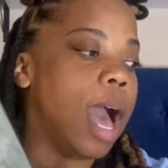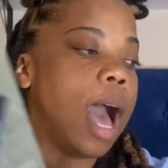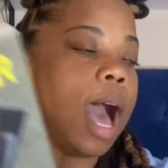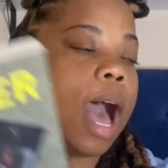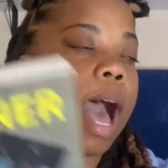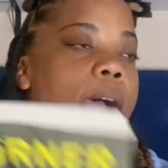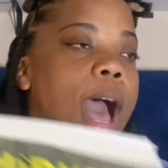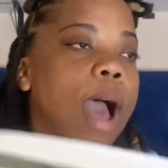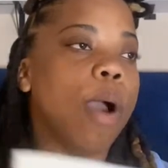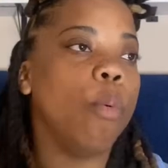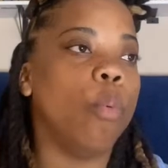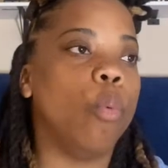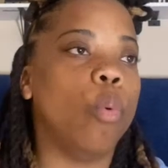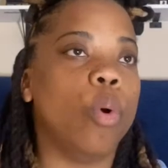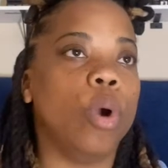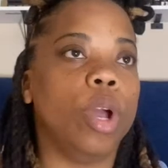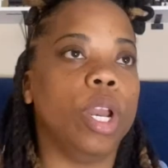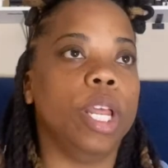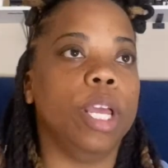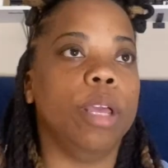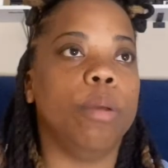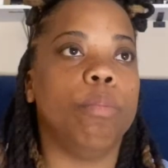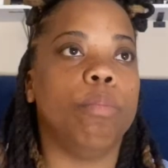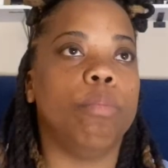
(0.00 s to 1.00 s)
I
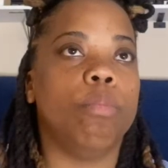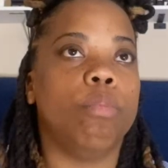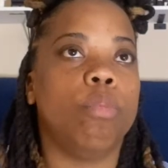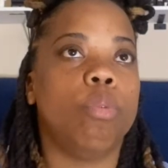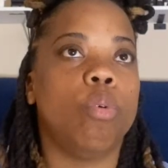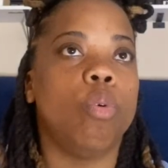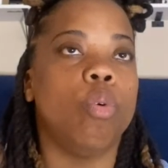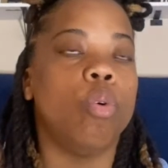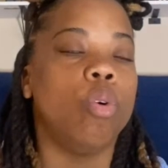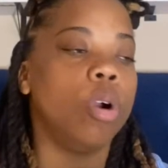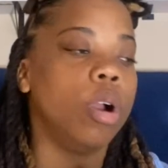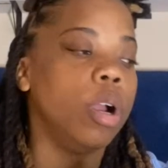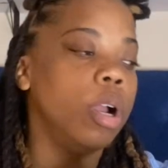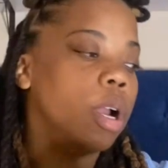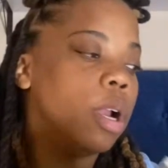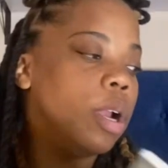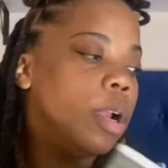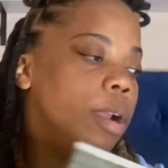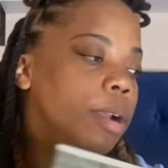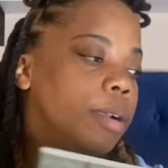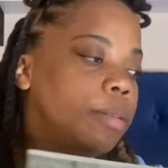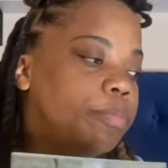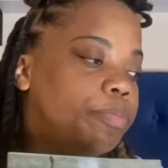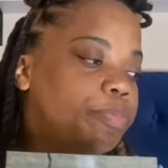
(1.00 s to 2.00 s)
wanted
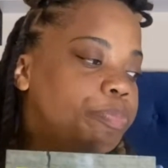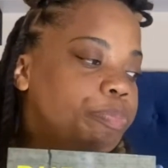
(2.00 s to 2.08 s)
more